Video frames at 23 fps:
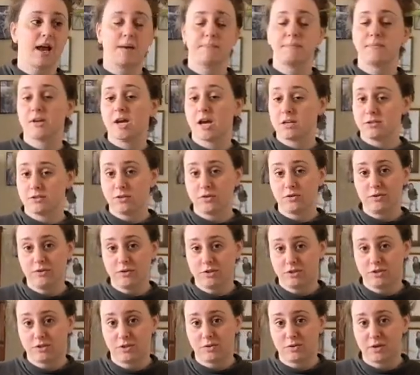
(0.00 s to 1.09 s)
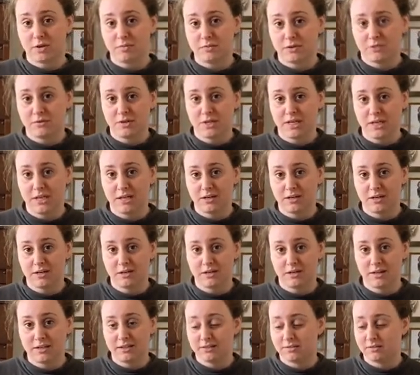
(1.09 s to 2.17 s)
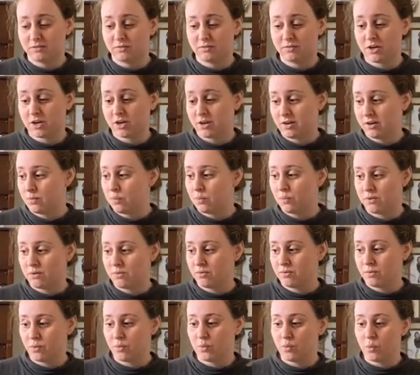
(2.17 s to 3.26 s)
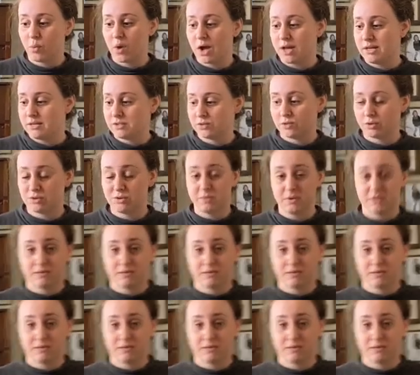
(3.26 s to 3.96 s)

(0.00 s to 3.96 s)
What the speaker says: I'm not totally sure what I'm doing here. It's a very wide assortment of